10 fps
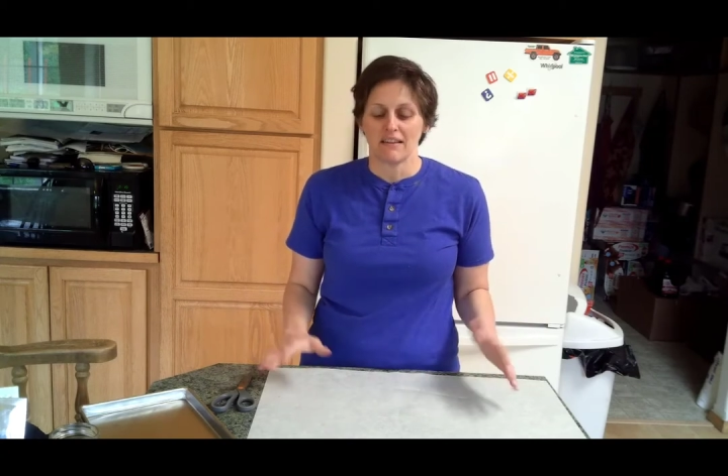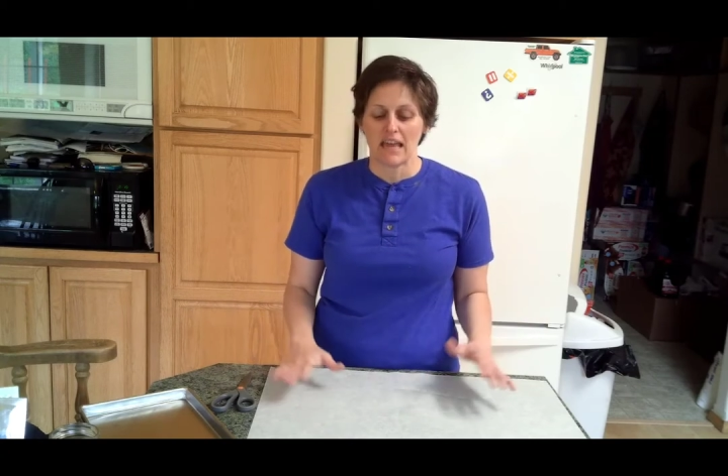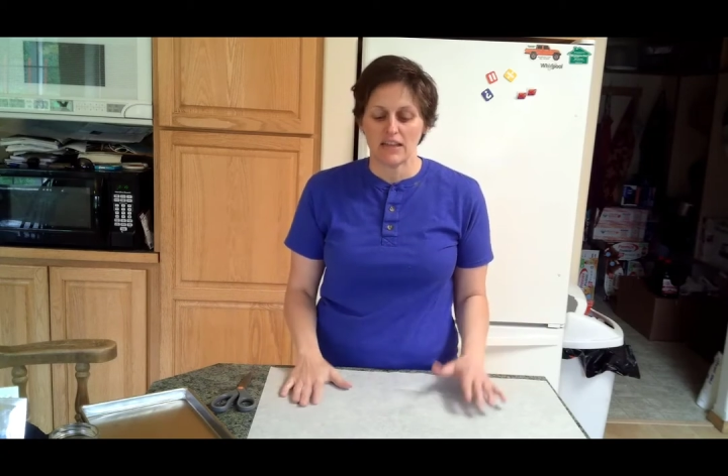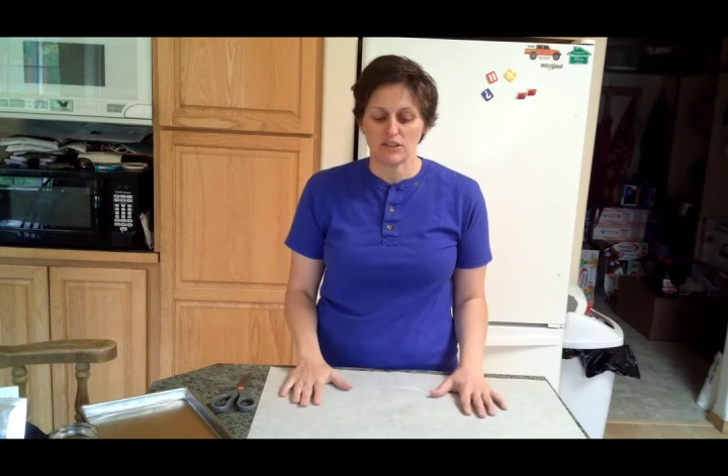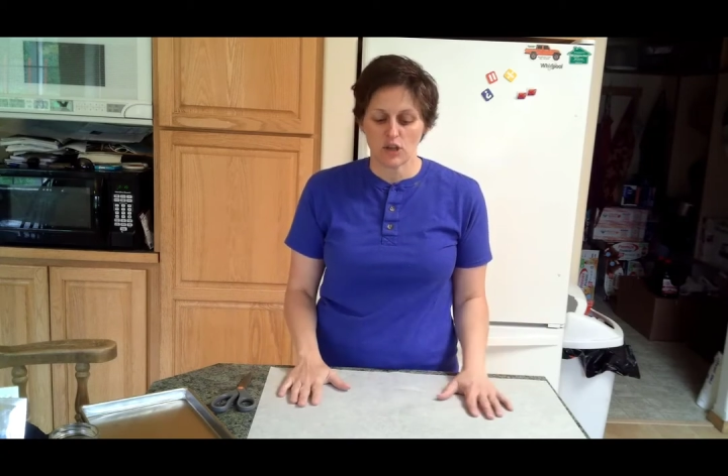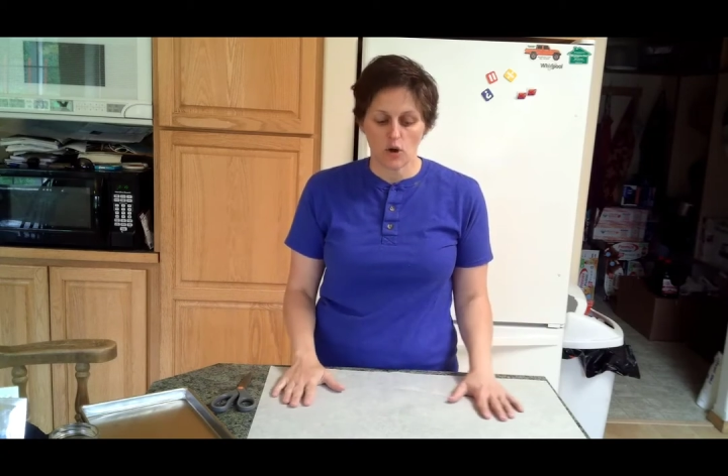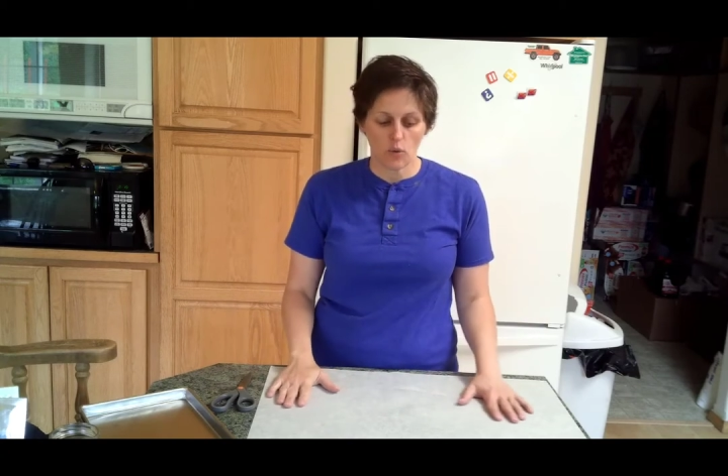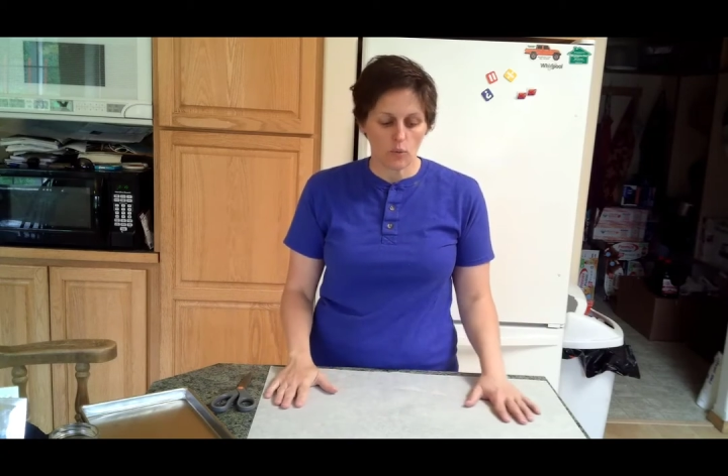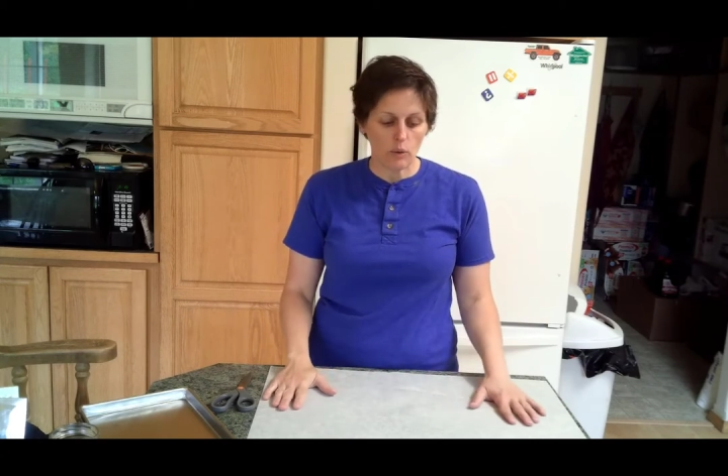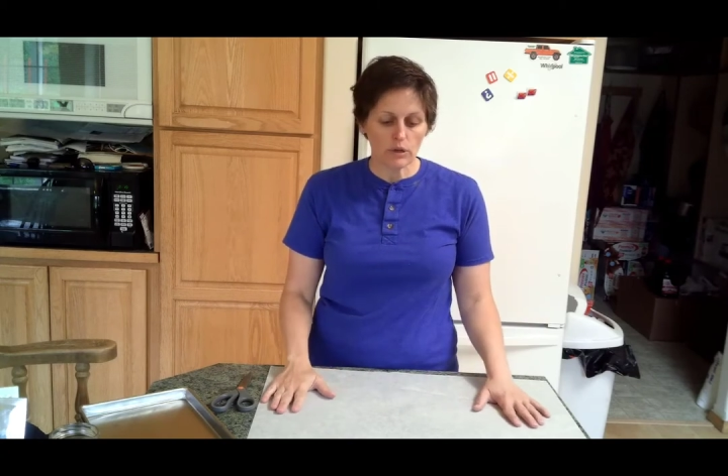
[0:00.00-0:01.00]
Okay,
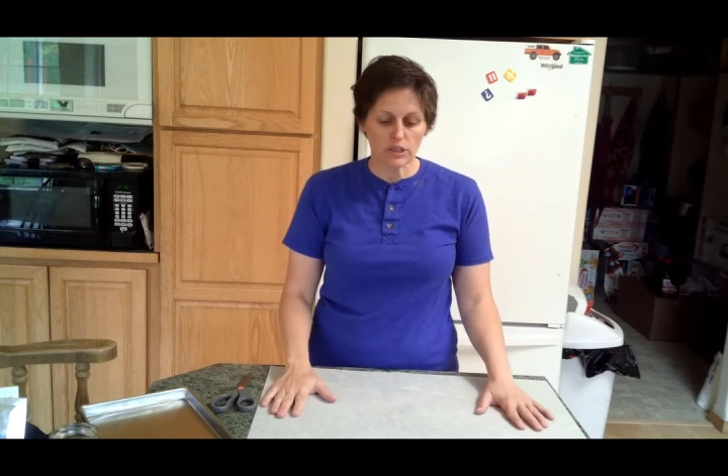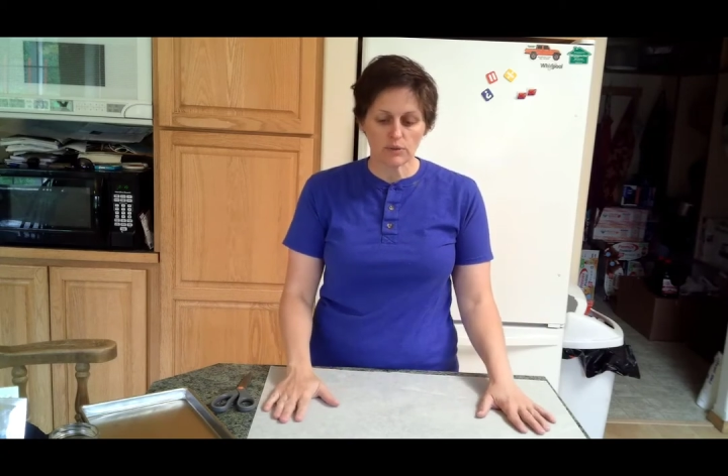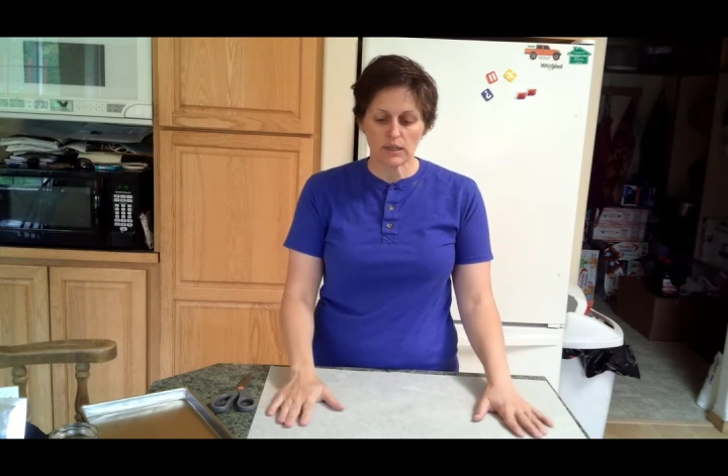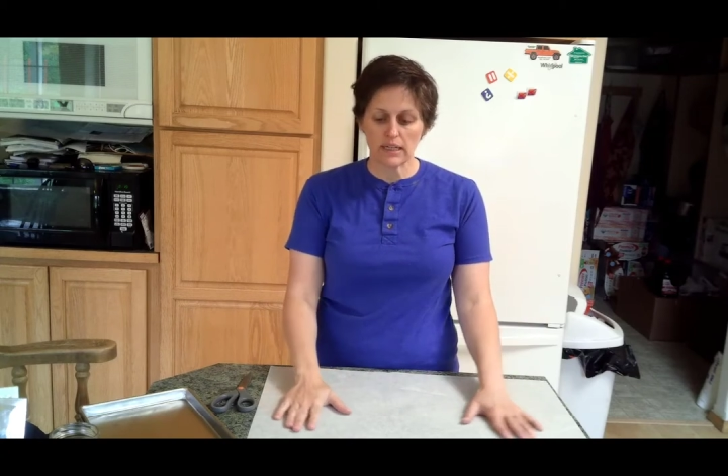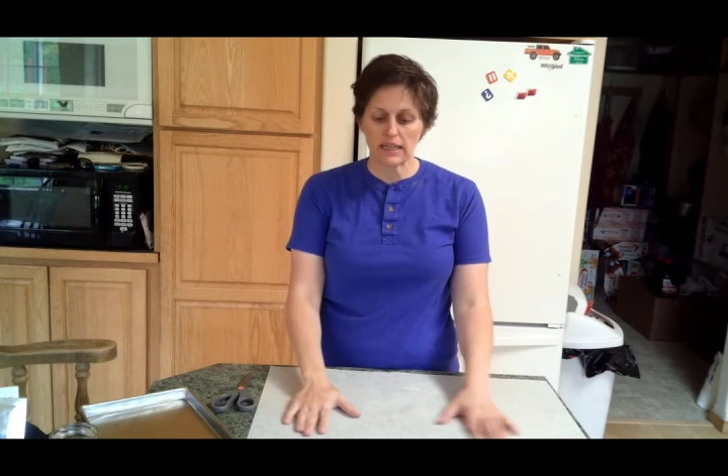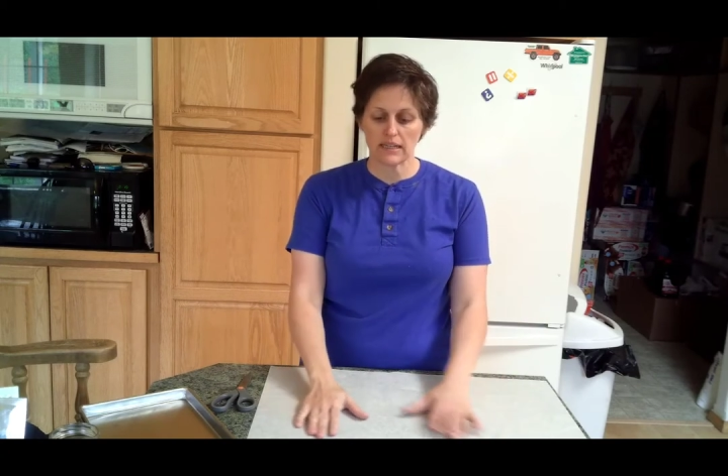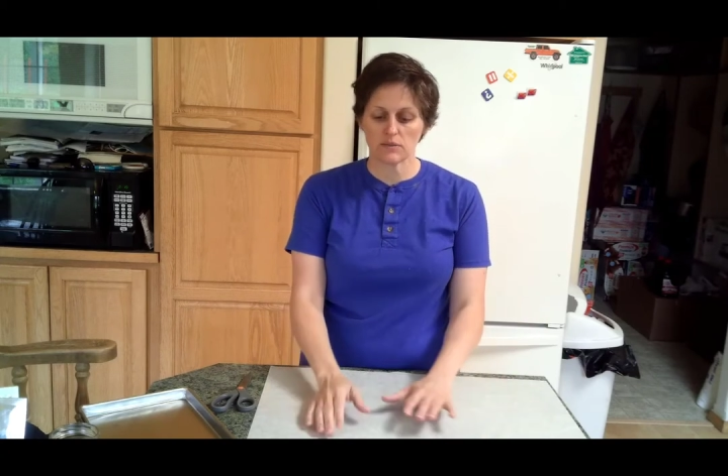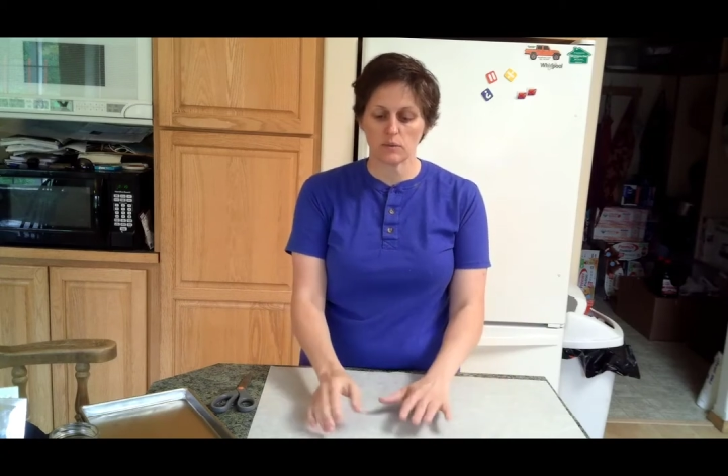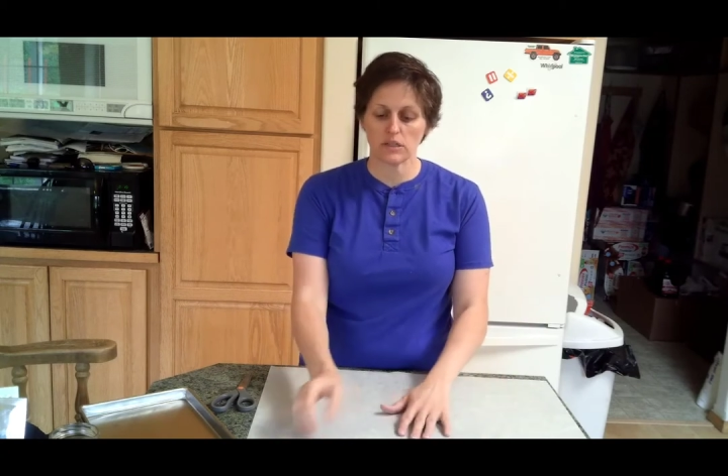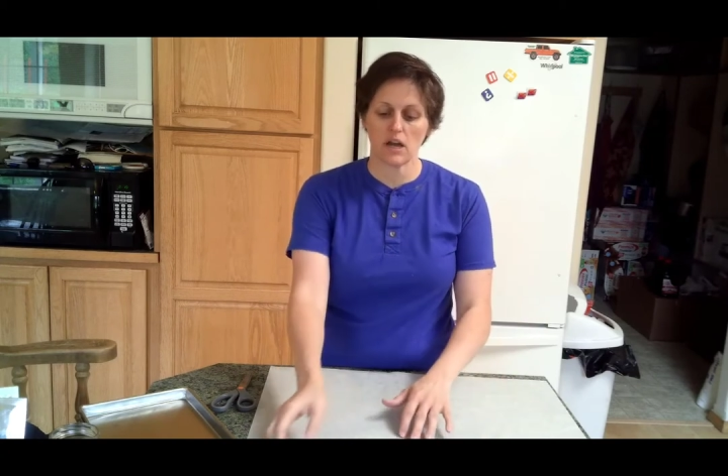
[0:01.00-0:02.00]
so what we're doing
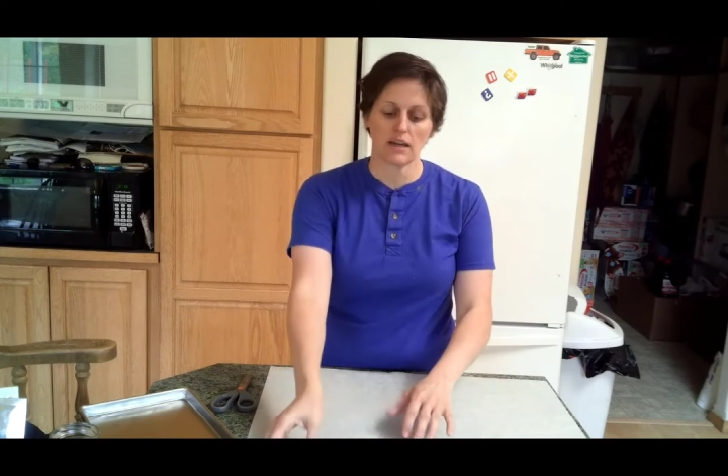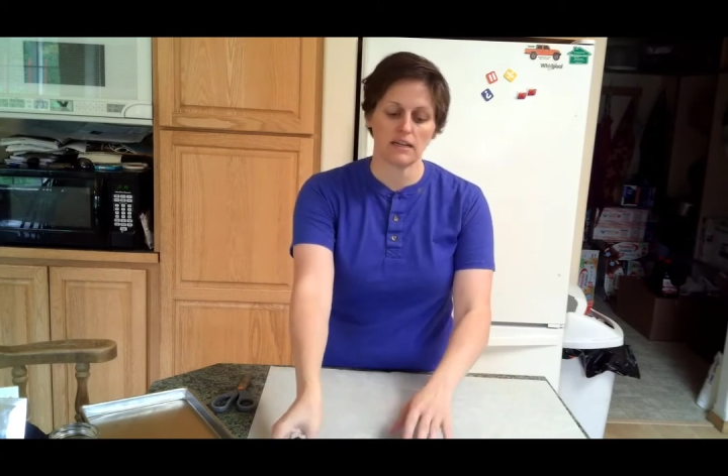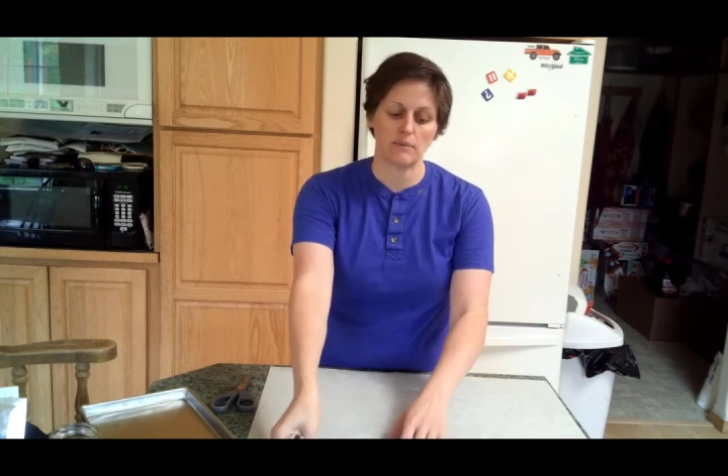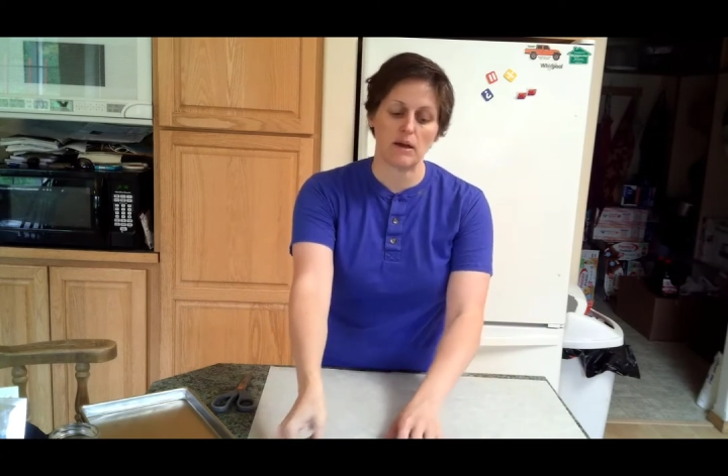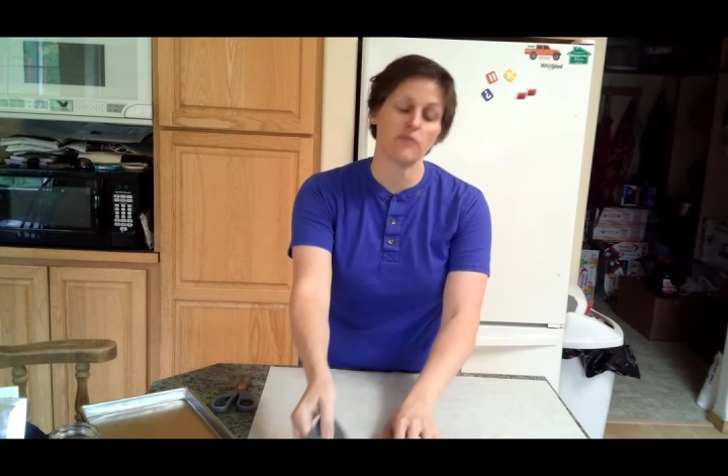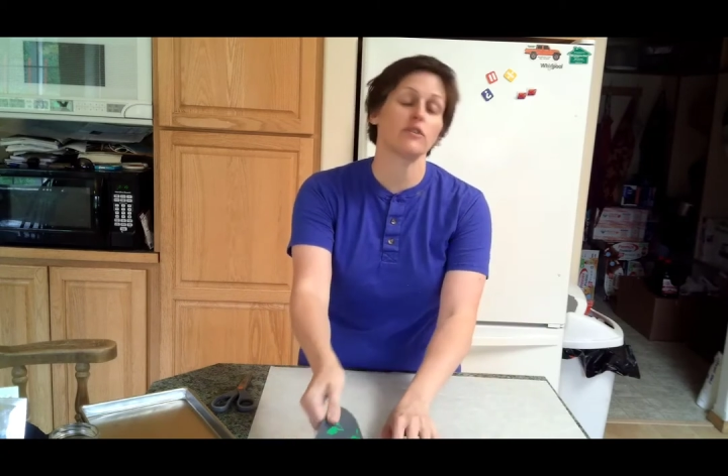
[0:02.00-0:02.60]
is we're talking about,